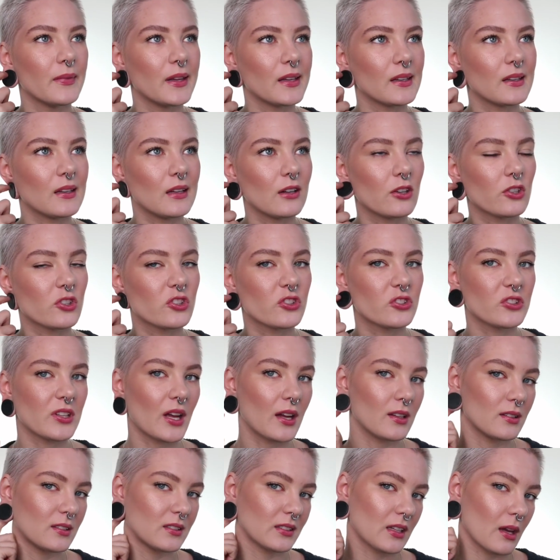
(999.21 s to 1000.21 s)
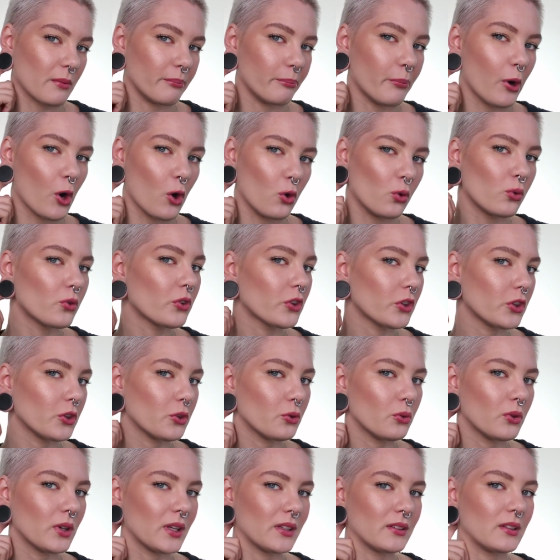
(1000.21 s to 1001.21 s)
like ear studs can poke
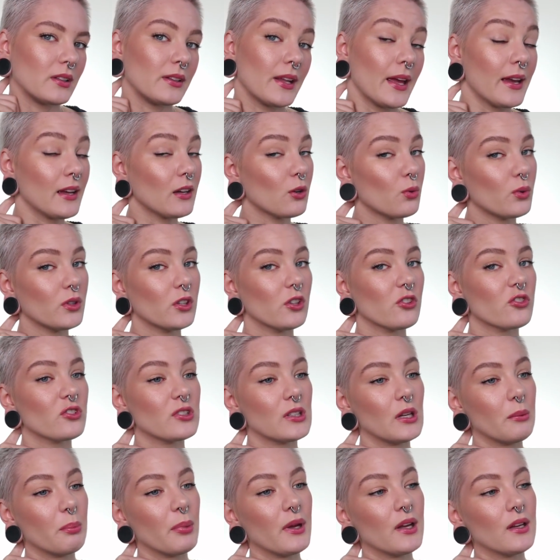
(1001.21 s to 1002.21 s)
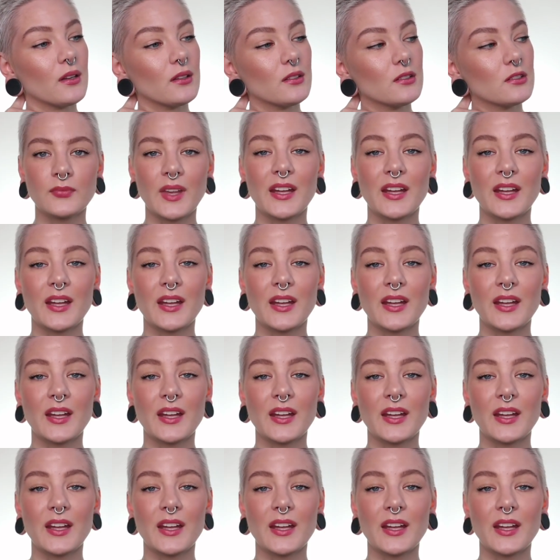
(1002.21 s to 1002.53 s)
you in the neck when you're sleeping.